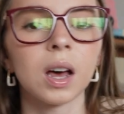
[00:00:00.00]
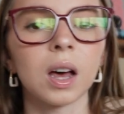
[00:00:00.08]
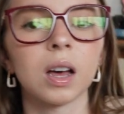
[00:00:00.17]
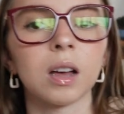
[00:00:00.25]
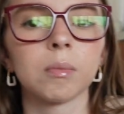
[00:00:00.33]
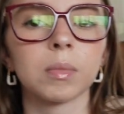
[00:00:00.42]

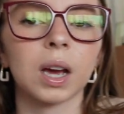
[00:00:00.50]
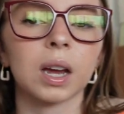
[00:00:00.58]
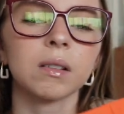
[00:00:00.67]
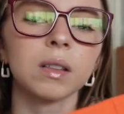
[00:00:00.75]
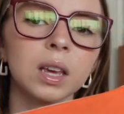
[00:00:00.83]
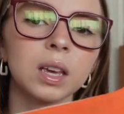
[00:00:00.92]
um,
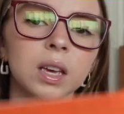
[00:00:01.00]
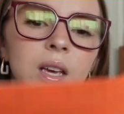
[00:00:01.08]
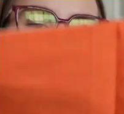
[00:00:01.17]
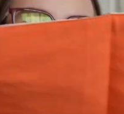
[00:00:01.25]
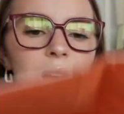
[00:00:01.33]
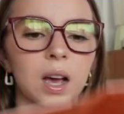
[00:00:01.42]
kind of like
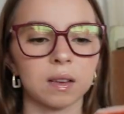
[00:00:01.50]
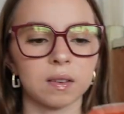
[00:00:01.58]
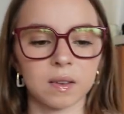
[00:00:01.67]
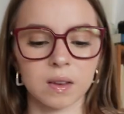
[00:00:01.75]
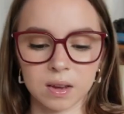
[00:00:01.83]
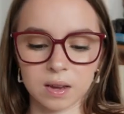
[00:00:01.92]

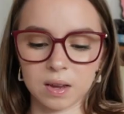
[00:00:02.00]
as,